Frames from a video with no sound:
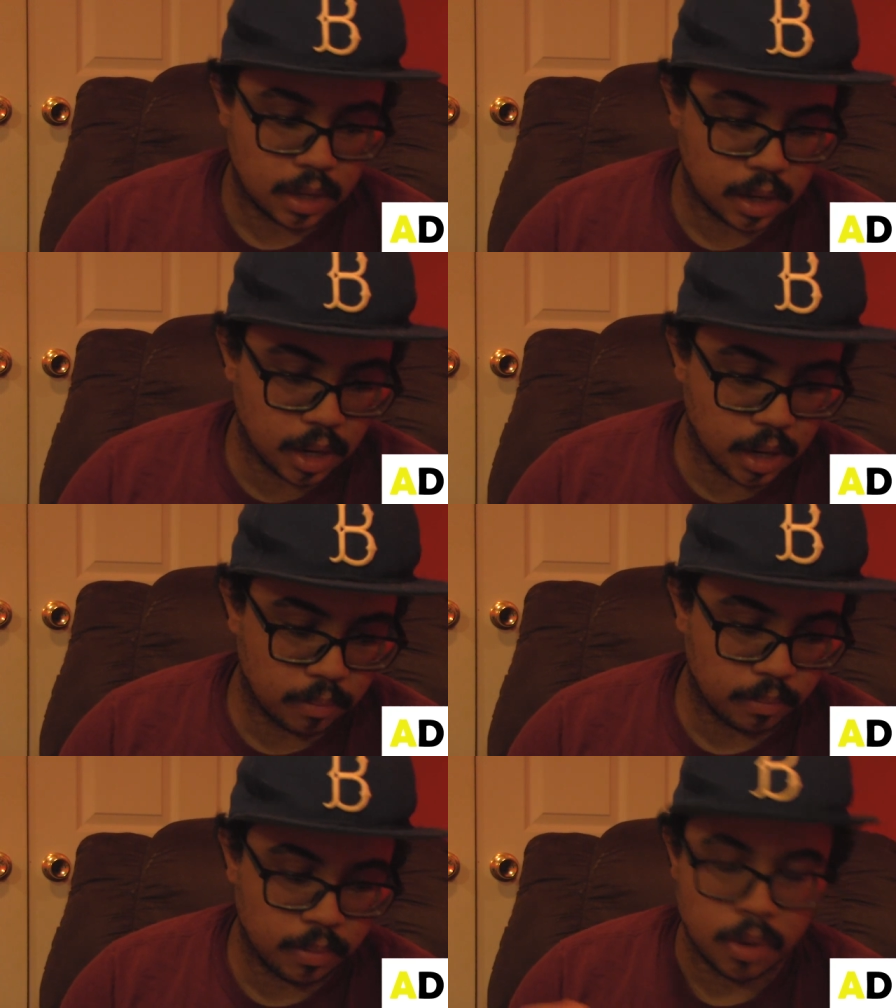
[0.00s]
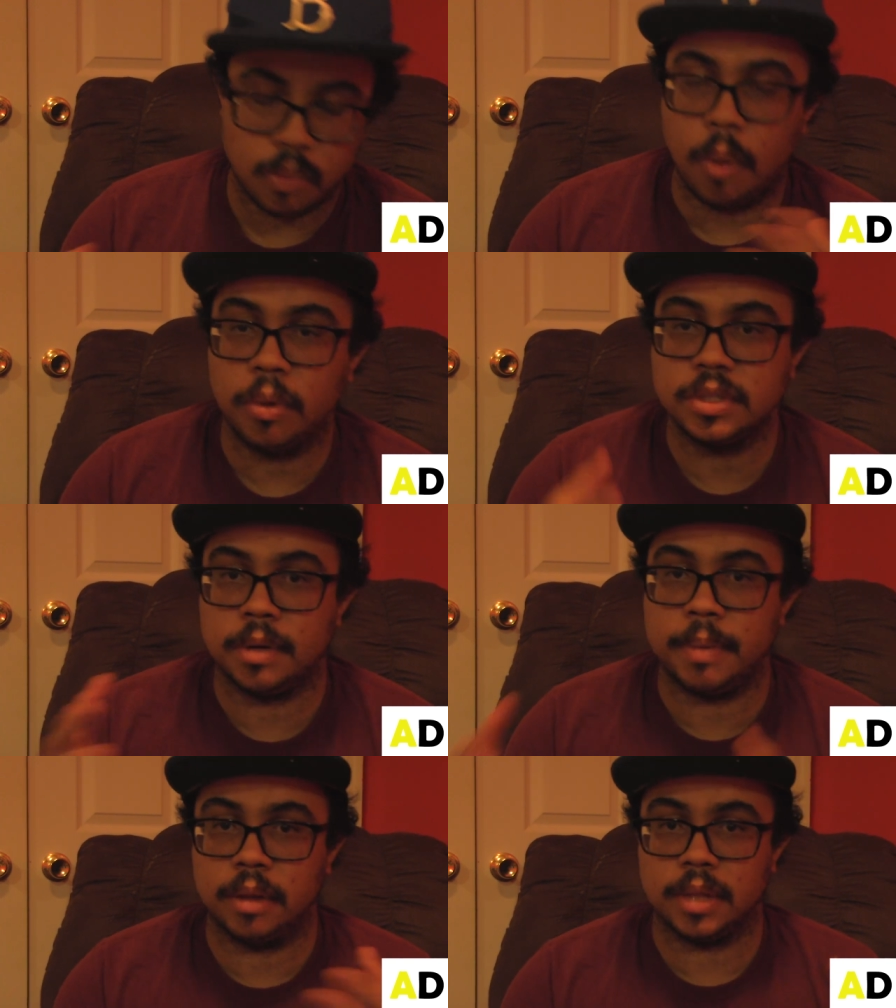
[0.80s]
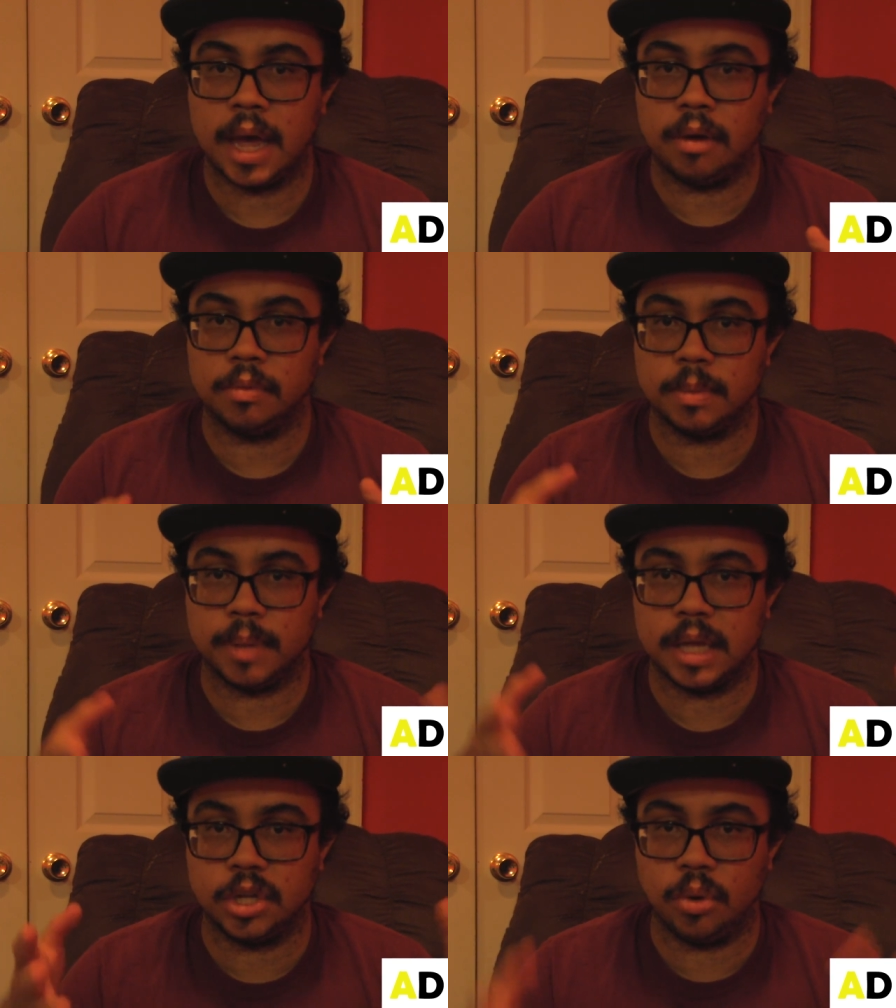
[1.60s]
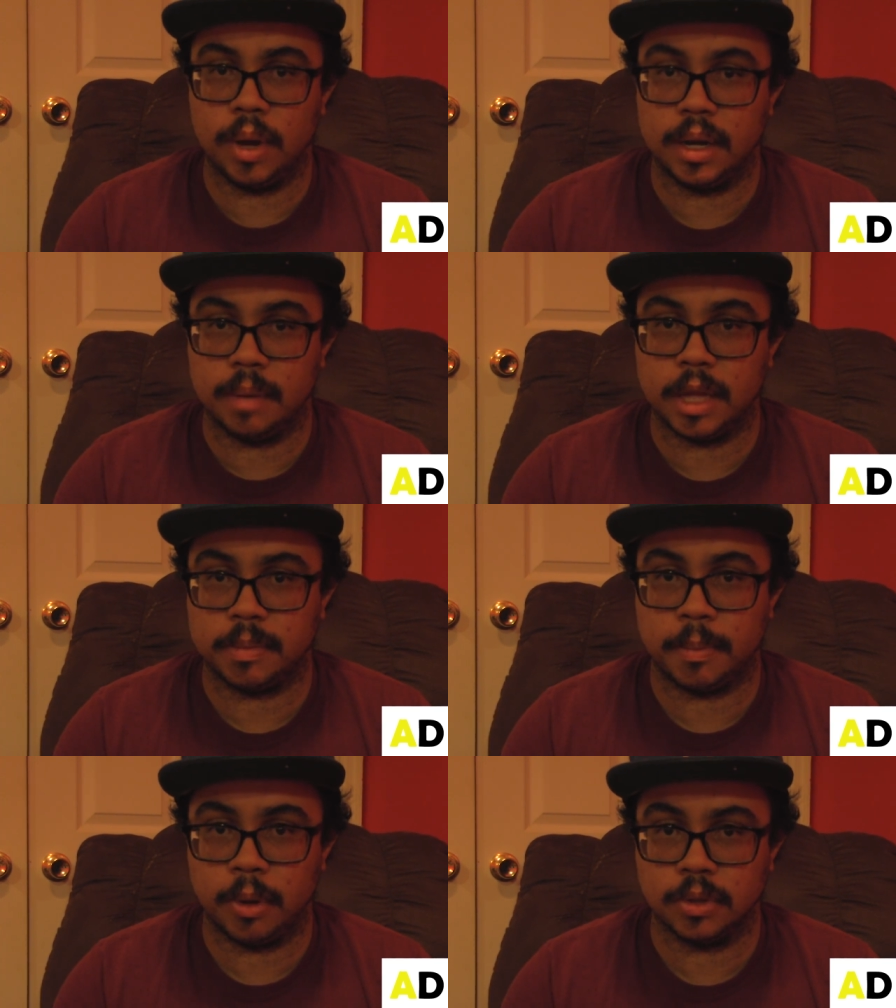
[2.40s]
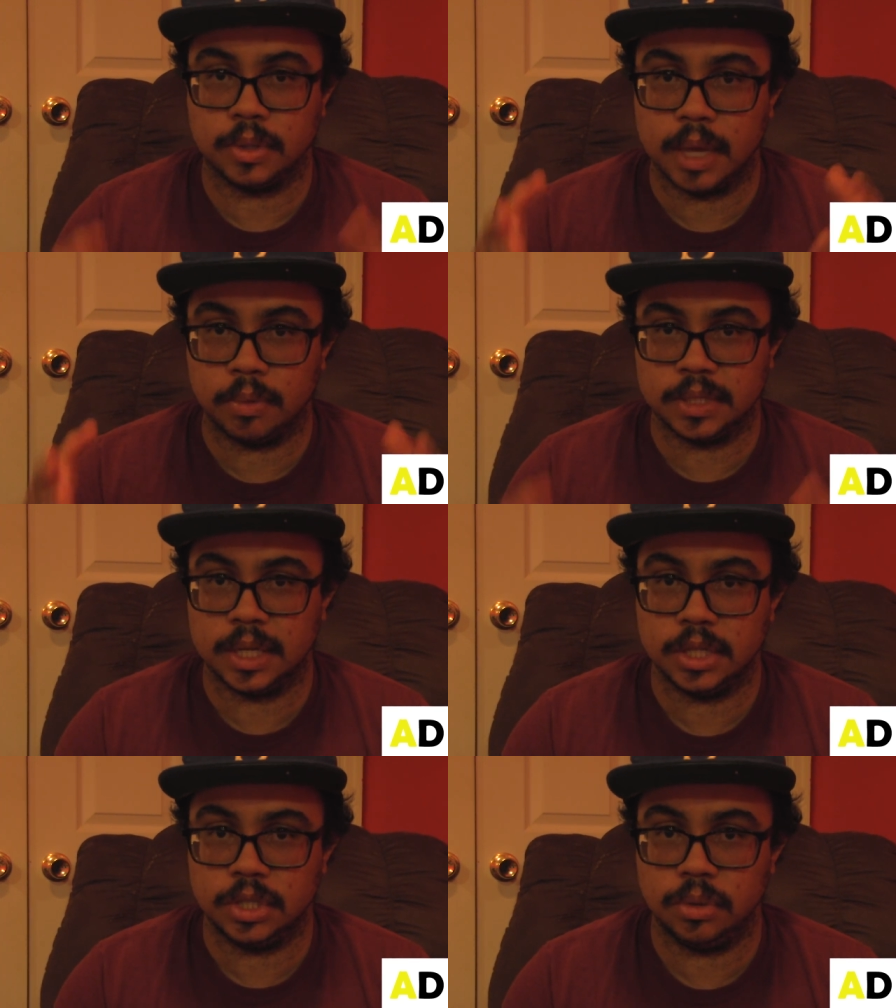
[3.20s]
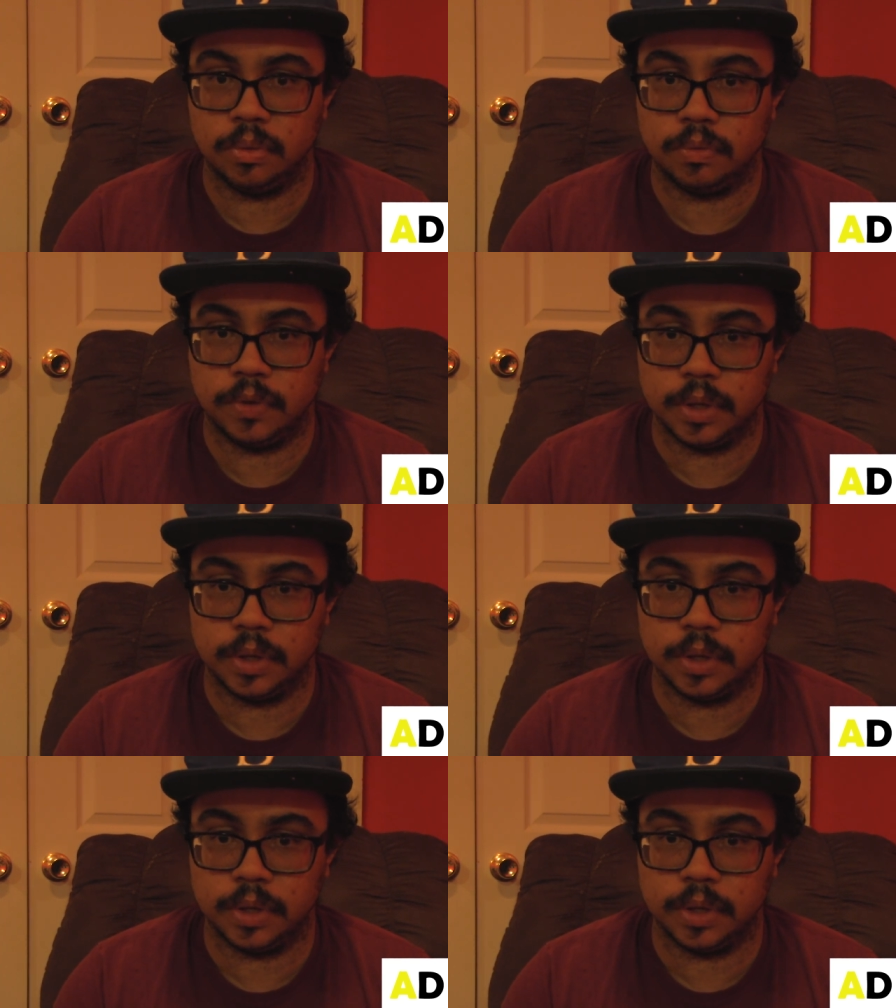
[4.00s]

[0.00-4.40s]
What was it about how de Blasio went about the proposal that was an issue for